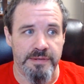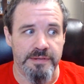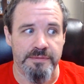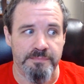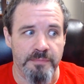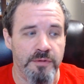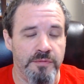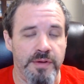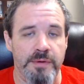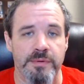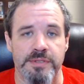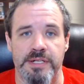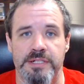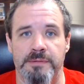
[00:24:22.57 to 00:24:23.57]
movie
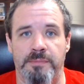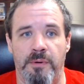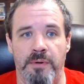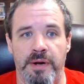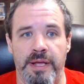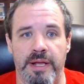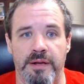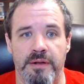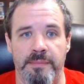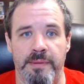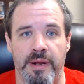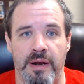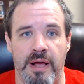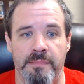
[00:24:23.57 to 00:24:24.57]
was disappointing. It could have
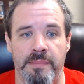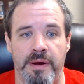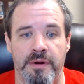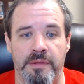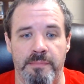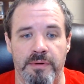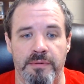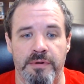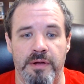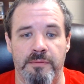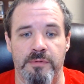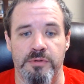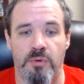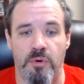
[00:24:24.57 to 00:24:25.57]
been a lot better. The
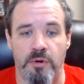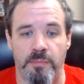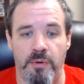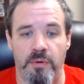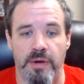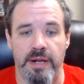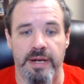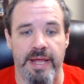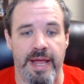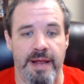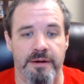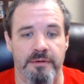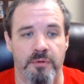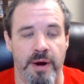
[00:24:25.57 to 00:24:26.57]
build-up was horrible, and they
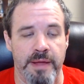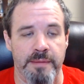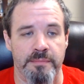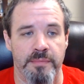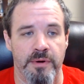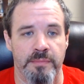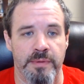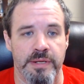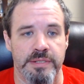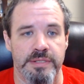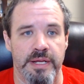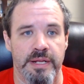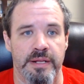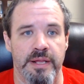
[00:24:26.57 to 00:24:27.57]
had great
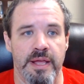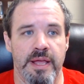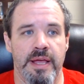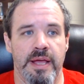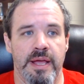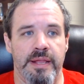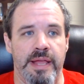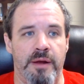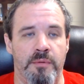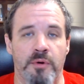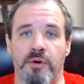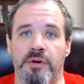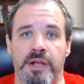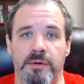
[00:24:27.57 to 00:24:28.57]
moments, and they
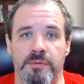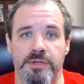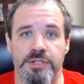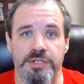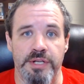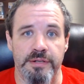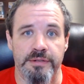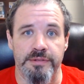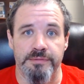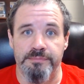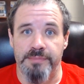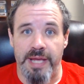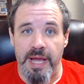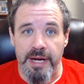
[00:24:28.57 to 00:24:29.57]
ruined it with shit
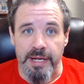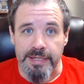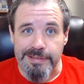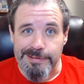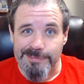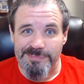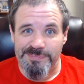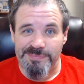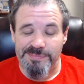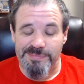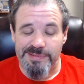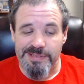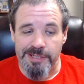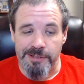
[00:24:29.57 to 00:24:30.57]
mechanics.
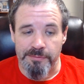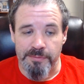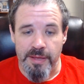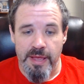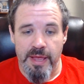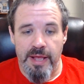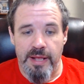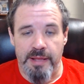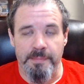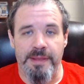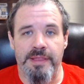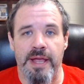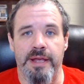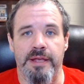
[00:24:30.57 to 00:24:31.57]
So let me
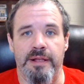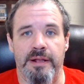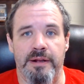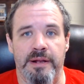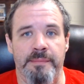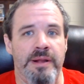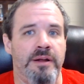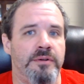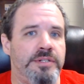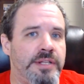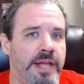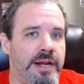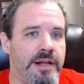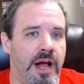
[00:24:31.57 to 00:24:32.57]
know what
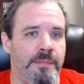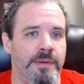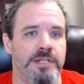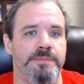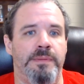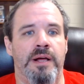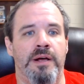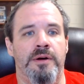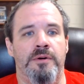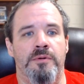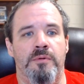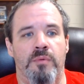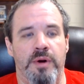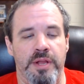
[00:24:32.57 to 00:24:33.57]
you think in the comments below.
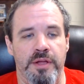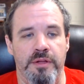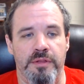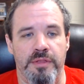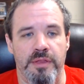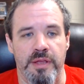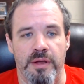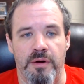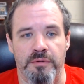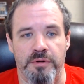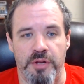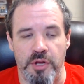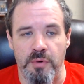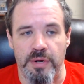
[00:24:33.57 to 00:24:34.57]
What do
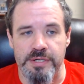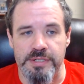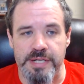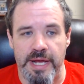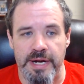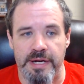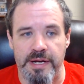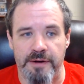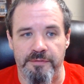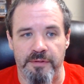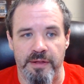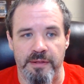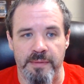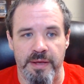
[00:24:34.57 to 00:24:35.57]
you understand it
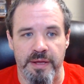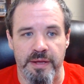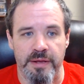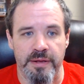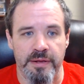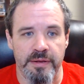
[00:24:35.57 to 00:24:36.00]
differently than me?